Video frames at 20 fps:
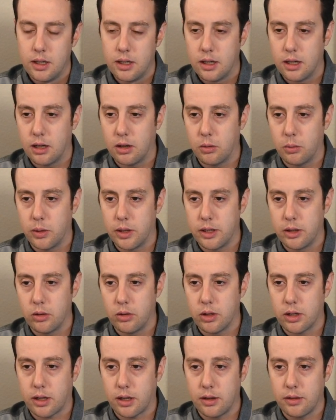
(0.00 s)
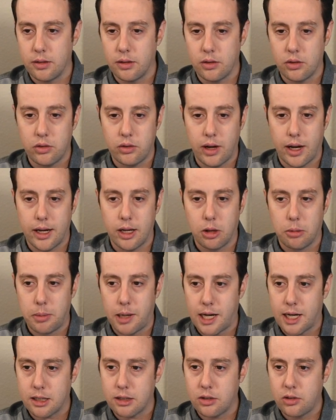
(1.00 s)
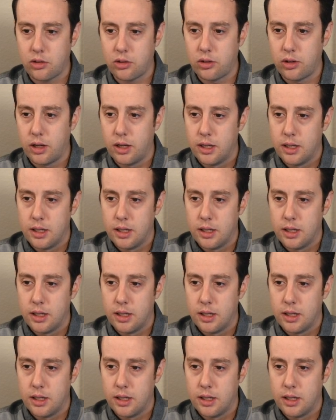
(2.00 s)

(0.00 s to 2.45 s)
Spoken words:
when you look at the style box.